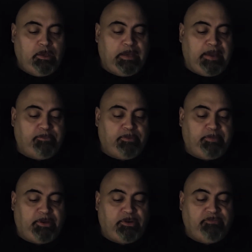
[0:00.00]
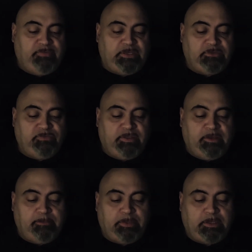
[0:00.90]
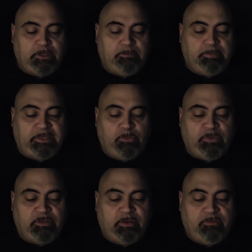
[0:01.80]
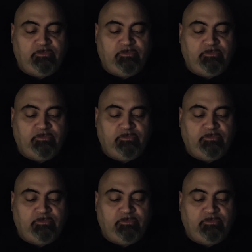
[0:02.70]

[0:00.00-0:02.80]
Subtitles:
Lot prepared a feast for them, complete with